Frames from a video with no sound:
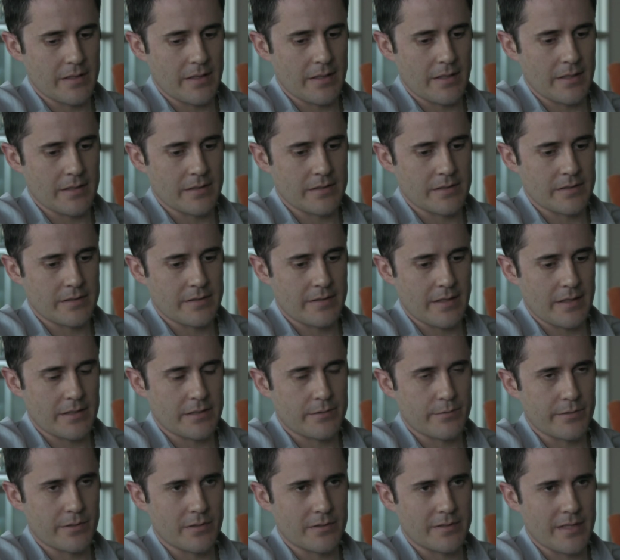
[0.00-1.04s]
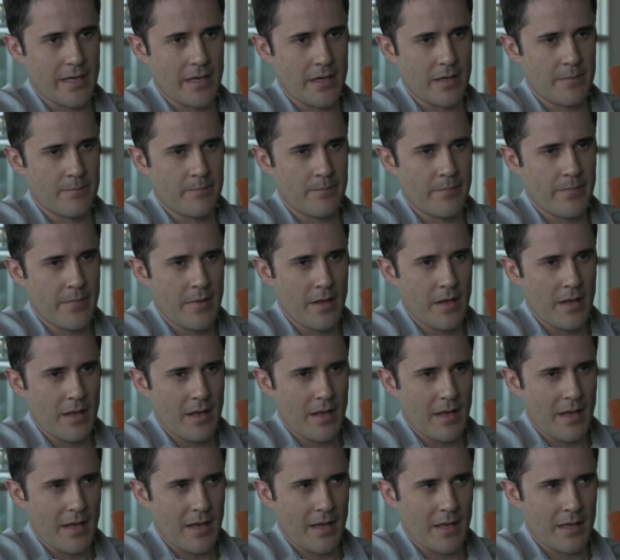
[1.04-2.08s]
is that's real time
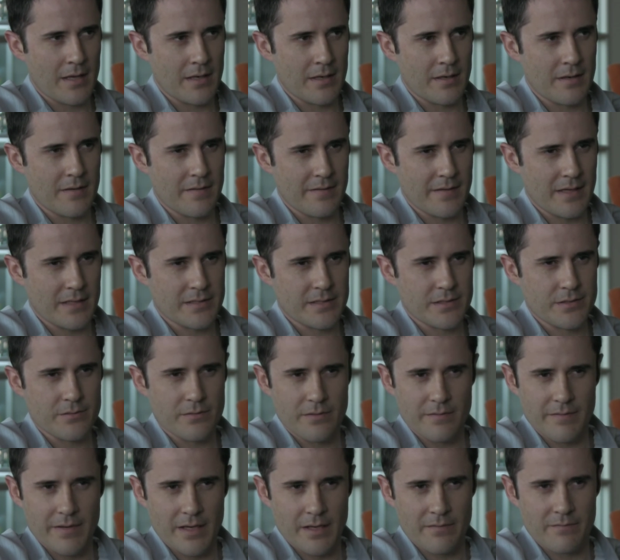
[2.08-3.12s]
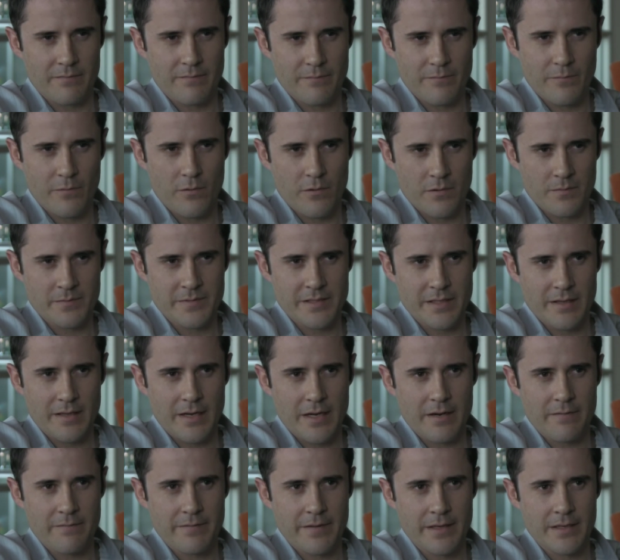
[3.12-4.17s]
and that sort of informs a lot
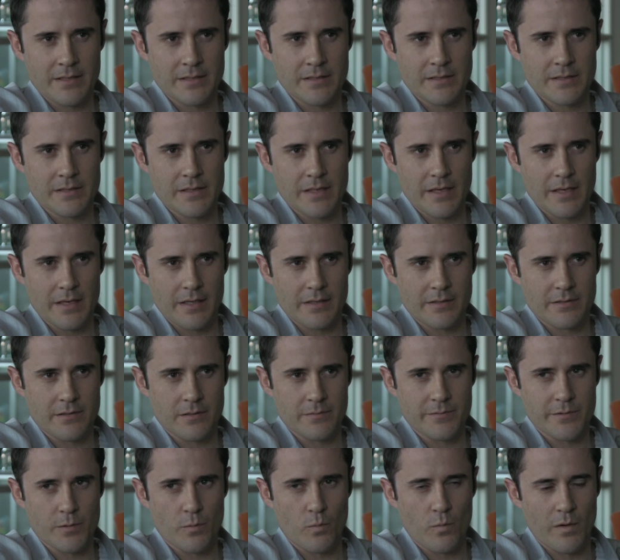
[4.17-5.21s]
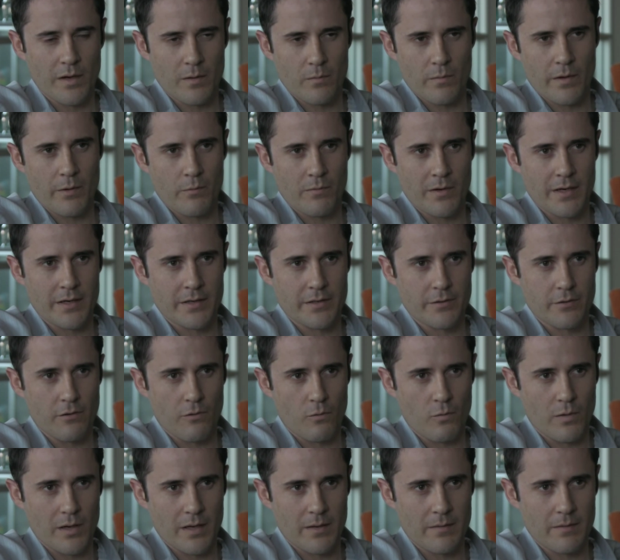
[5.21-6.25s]
of things in terms of what we want to do or
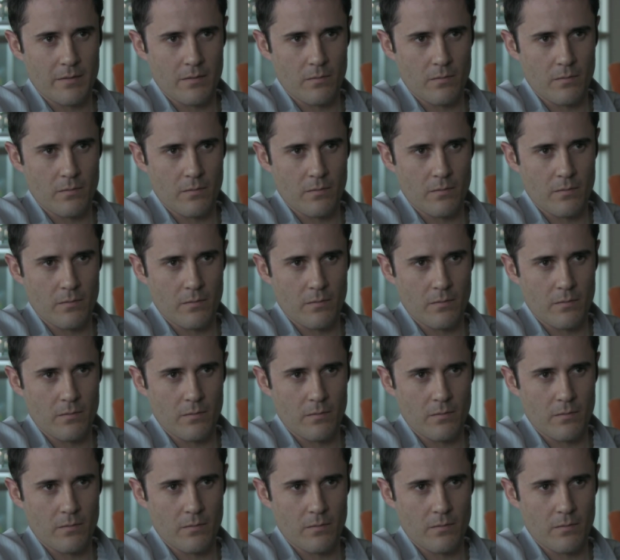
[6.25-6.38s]
what,